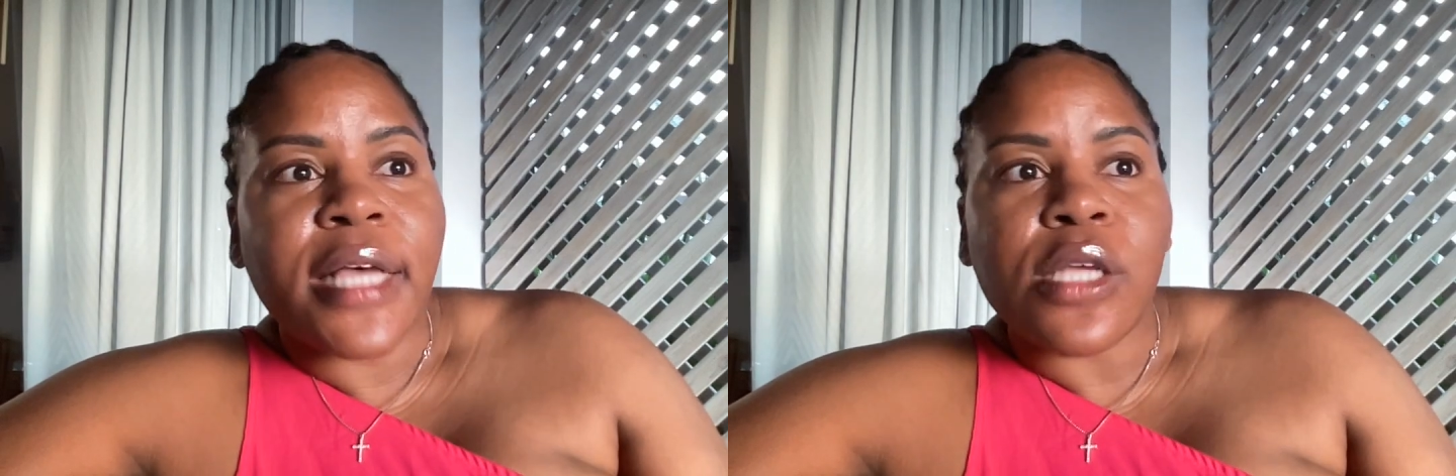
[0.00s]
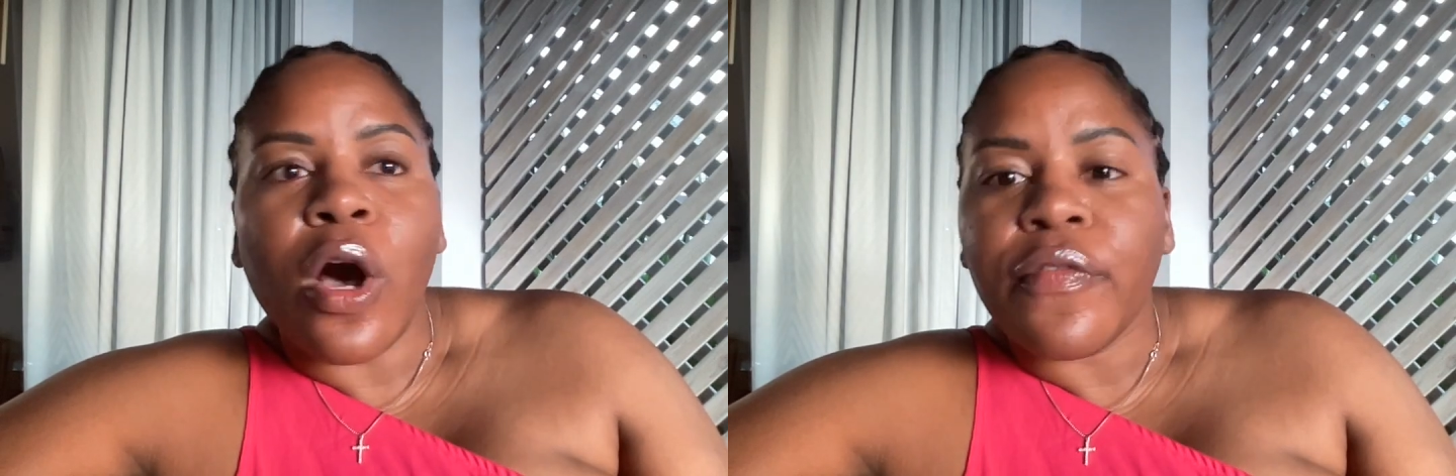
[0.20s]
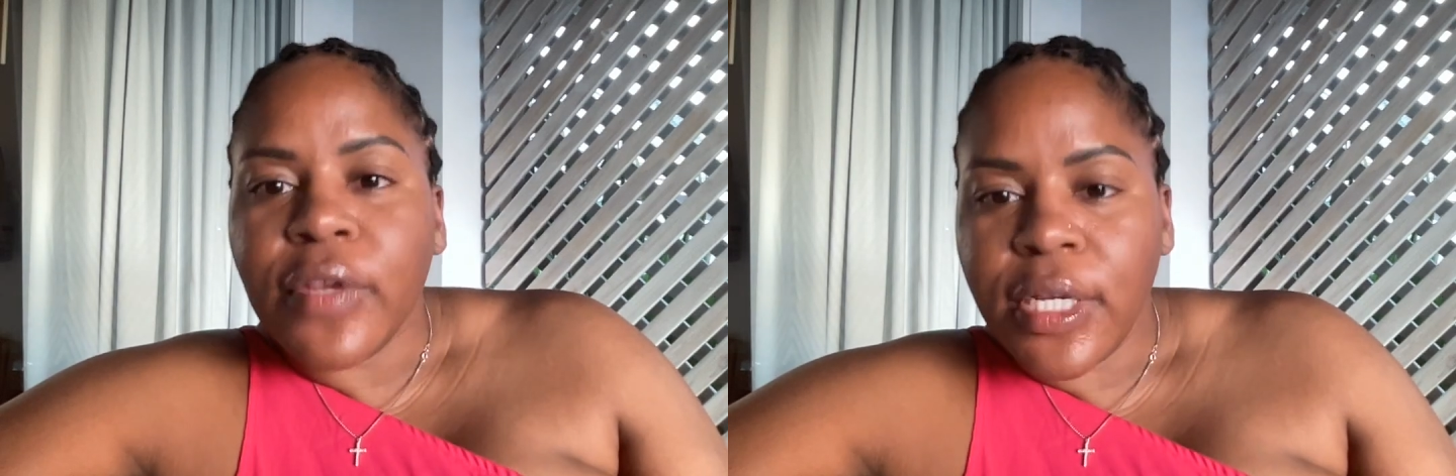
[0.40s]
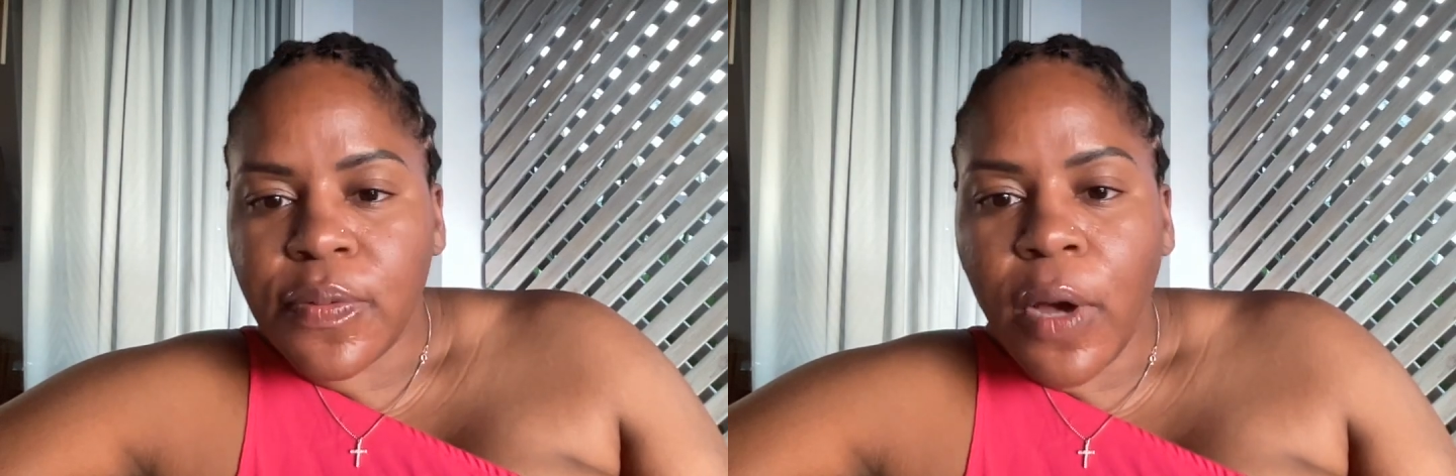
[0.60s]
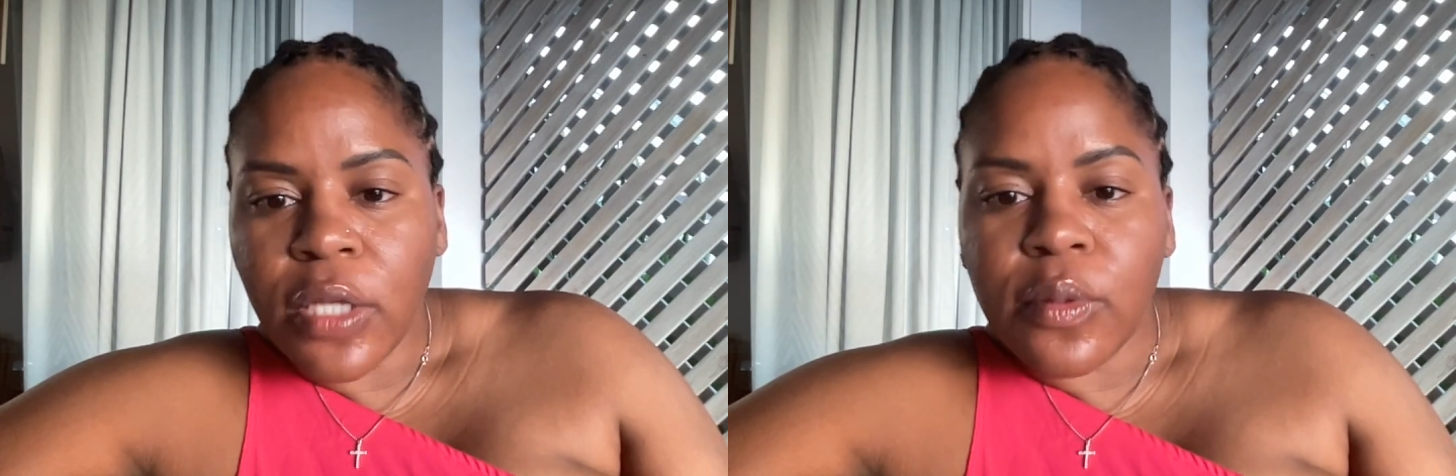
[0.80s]
often as
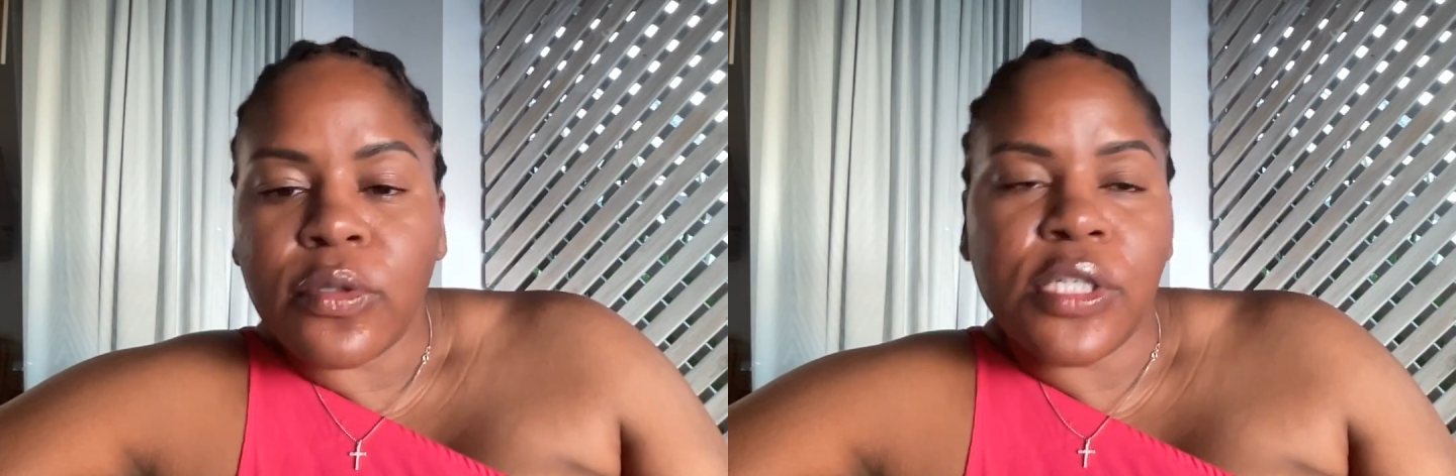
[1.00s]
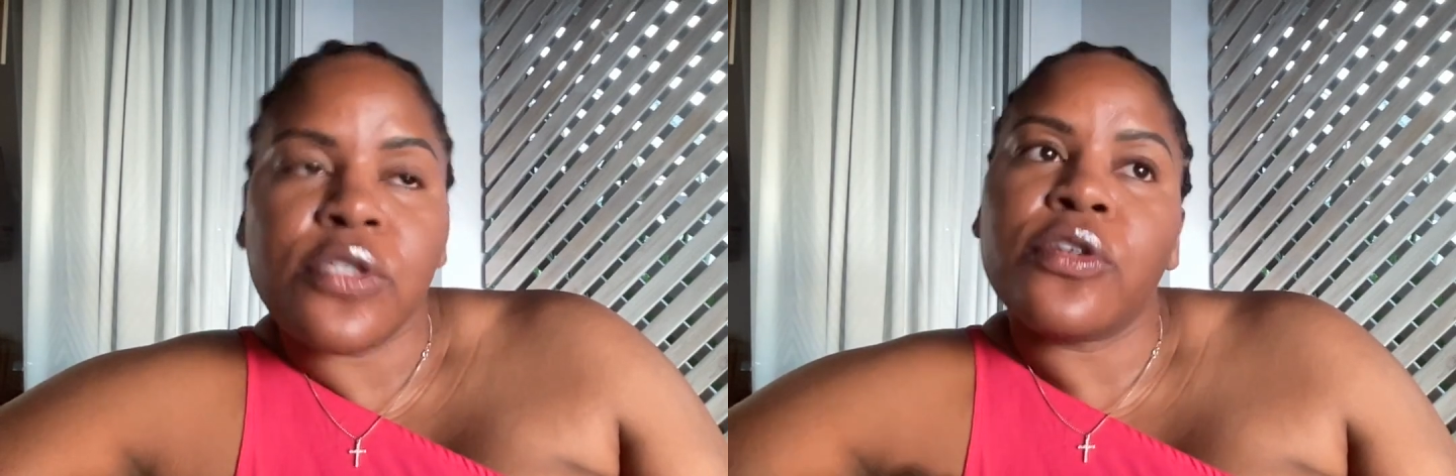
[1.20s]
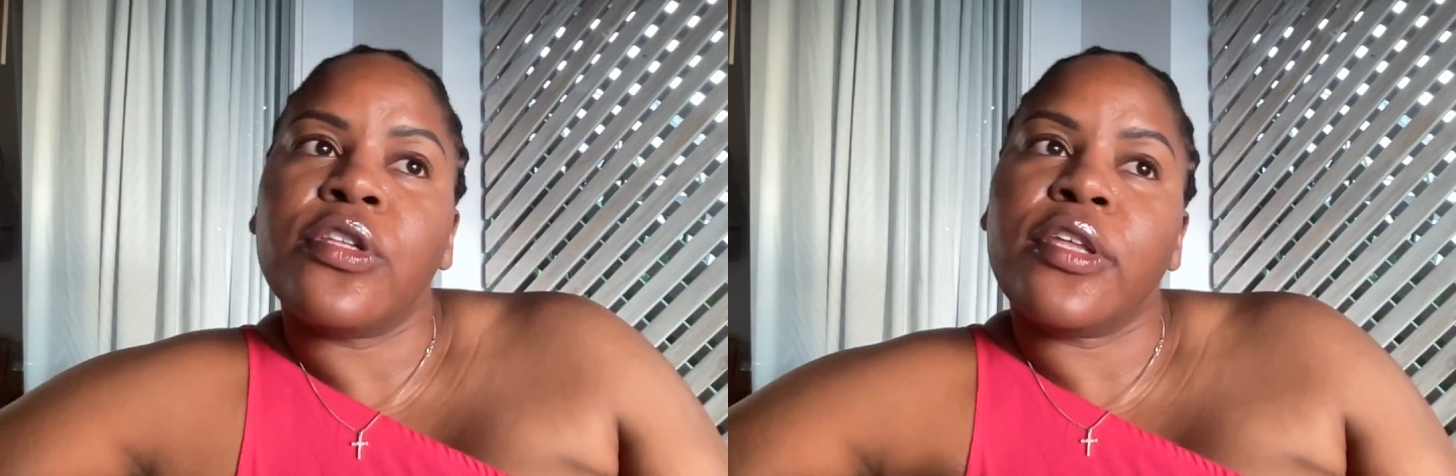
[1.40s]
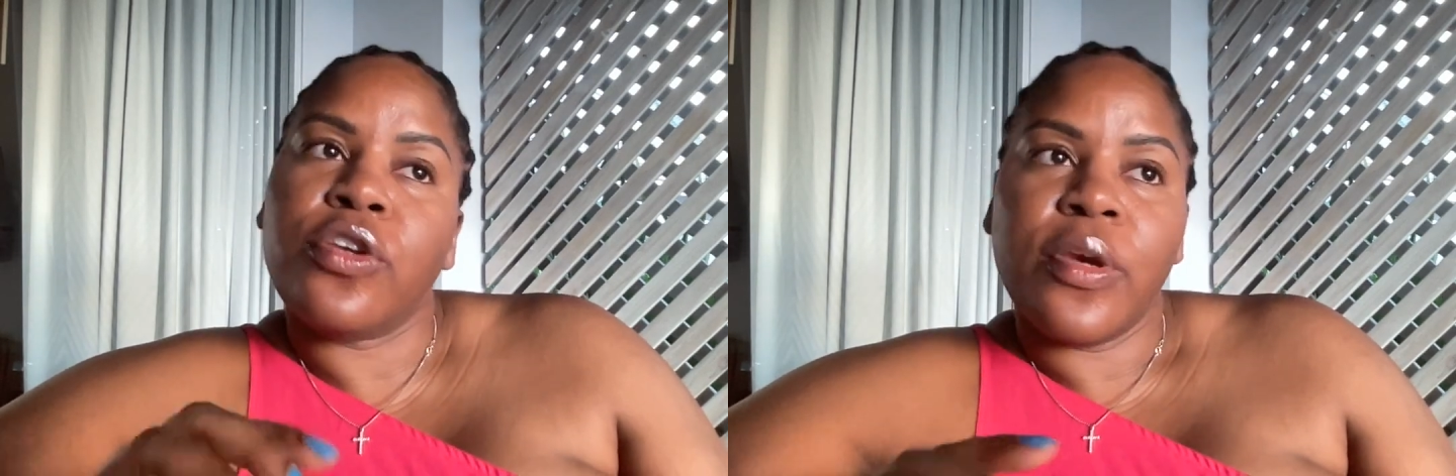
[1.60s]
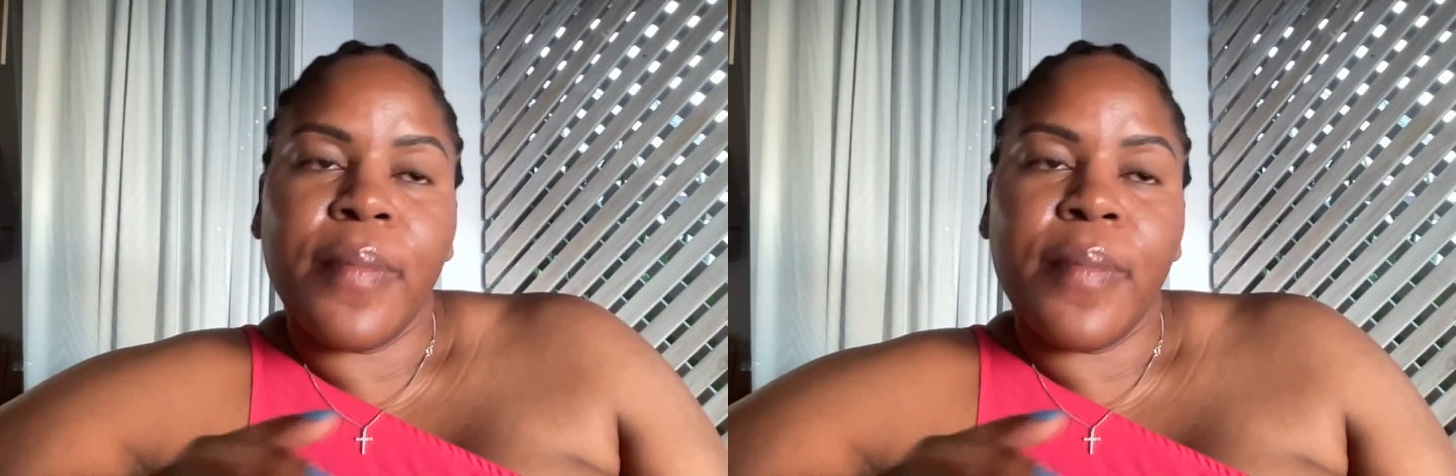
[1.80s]
possible, just so that you can